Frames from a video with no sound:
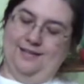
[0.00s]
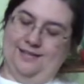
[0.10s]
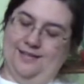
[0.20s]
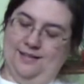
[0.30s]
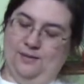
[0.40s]

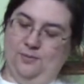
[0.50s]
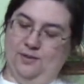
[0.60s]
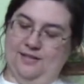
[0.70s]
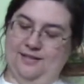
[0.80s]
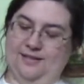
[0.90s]
this
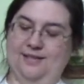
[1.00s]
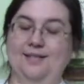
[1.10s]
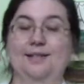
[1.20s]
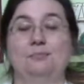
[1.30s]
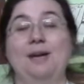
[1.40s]
was
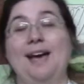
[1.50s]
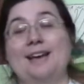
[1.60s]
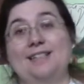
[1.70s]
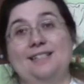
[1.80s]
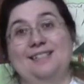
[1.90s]
the
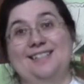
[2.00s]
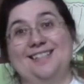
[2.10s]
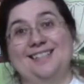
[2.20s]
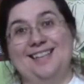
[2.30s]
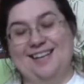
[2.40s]
packing
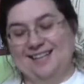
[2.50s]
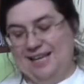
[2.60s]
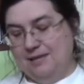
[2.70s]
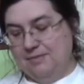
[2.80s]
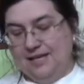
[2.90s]
that
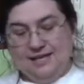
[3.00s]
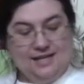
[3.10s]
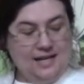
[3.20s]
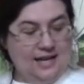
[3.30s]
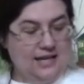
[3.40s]
came in,
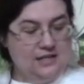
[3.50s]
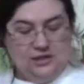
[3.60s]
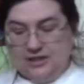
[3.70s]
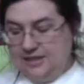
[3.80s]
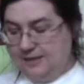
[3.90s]
and
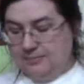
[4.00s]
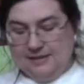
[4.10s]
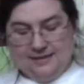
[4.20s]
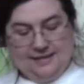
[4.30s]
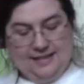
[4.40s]
she's
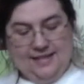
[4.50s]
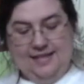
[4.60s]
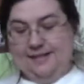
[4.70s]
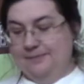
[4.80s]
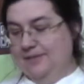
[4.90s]
been
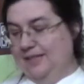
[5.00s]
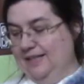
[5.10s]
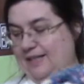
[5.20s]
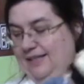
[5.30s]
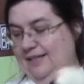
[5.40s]
sitting
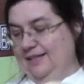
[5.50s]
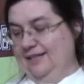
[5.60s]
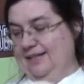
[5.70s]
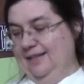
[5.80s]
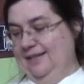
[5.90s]
in
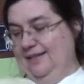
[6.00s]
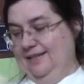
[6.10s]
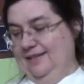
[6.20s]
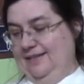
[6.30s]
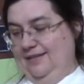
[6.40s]

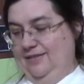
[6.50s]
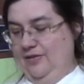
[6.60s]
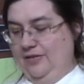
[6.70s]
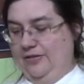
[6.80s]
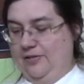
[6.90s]

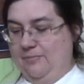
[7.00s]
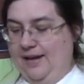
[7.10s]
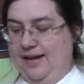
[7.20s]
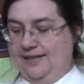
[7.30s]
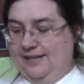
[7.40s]
her little
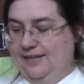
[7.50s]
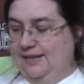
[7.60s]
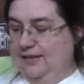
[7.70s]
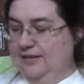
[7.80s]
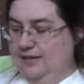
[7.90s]
box
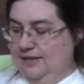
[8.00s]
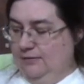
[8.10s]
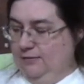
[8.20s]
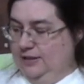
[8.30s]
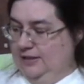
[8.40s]
here,
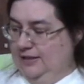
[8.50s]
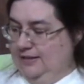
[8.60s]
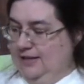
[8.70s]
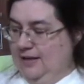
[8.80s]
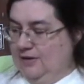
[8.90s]
which
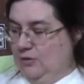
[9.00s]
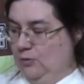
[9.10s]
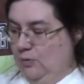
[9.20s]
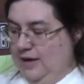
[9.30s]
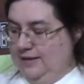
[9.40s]
is not
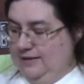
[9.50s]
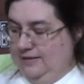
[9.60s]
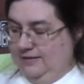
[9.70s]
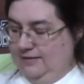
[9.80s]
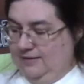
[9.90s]
quite
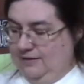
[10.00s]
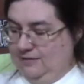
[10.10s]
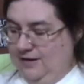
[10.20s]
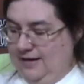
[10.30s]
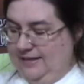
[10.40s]
the
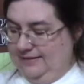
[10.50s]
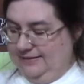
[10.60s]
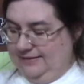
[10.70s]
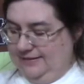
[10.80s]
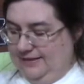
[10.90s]
right
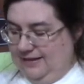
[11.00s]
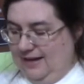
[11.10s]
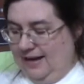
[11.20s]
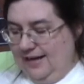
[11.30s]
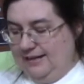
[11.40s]

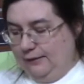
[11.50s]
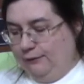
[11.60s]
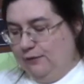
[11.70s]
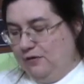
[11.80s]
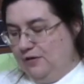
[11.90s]
height
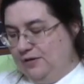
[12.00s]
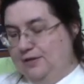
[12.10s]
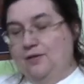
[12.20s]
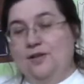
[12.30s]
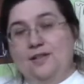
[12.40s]
for her,
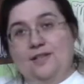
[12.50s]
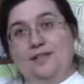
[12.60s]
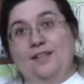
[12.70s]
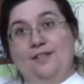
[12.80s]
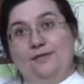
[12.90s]
so her
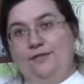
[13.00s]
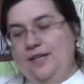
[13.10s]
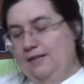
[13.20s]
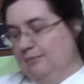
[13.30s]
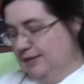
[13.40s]

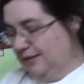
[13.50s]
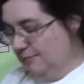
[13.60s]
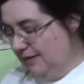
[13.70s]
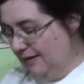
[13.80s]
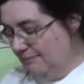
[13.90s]
feet must have
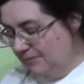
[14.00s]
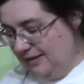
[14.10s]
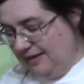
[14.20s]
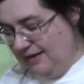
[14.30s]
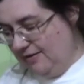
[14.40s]
been up in
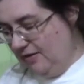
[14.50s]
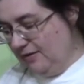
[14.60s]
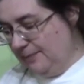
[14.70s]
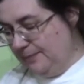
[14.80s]
the air